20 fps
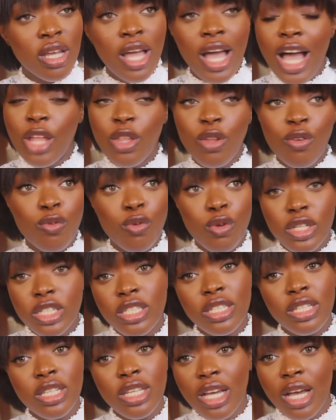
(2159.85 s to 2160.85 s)
And
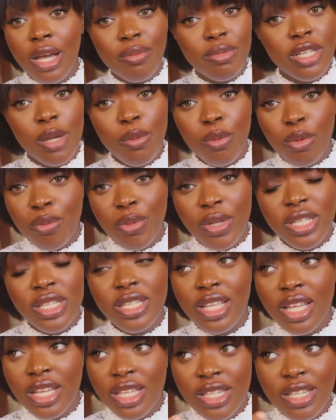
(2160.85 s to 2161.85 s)
unfortunately, I'm the type of person
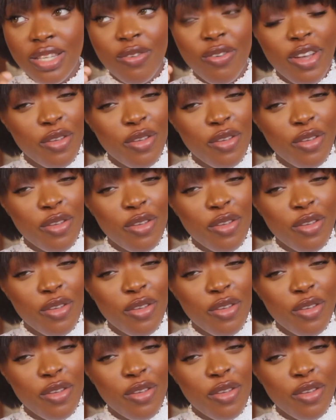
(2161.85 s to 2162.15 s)
that if I